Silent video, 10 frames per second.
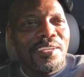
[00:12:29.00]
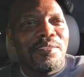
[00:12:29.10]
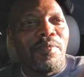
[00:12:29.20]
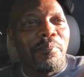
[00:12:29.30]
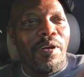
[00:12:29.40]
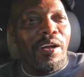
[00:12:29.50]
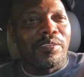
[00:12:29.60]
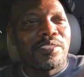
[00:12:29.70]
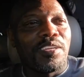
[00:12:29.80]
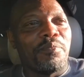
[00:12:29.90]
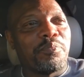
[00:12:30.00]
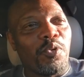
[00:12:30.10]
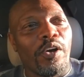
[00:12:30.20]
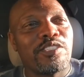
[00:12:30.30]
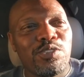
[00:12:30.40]
My mom would say,
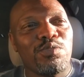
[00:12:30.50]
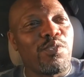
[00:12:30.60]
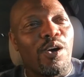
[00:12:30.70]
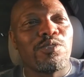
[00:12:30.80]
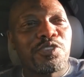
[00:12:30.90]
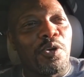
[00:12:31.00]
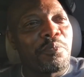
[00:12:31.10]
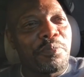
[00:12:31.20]
boy, two wrongs don't